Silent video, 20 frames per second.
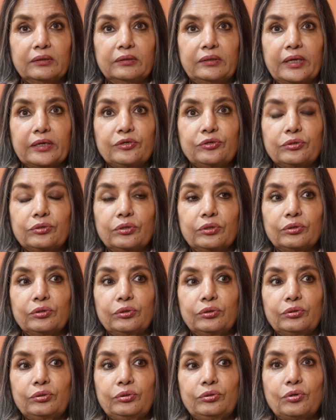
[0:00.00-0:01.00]
that
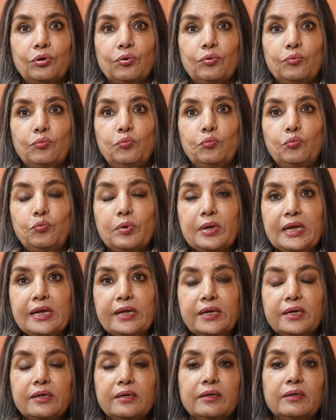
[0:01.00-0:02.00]
you're
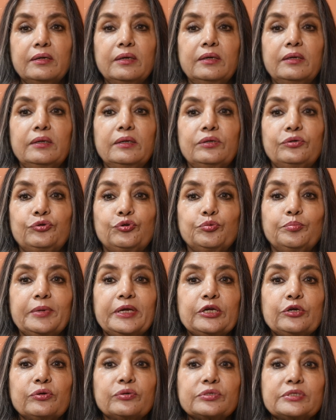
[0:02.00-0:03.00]
willing to
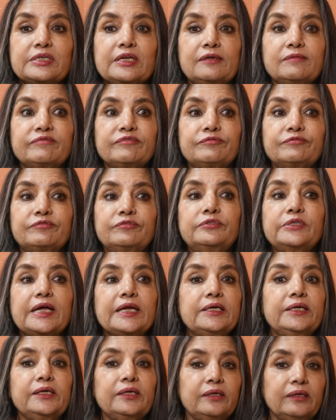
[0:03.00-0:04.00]
make yourself
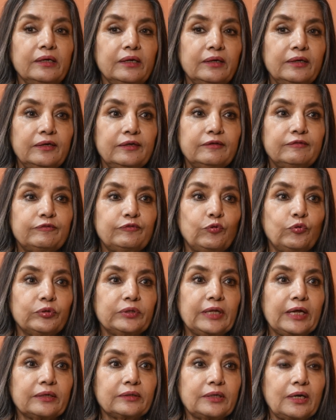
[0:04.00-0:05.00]
ready for
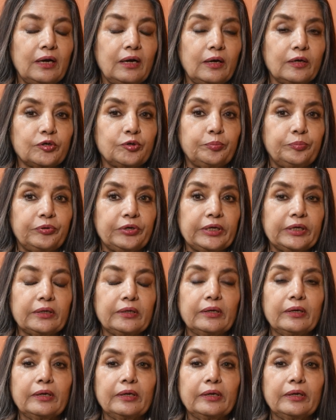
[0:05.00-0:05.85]
that heartbreak.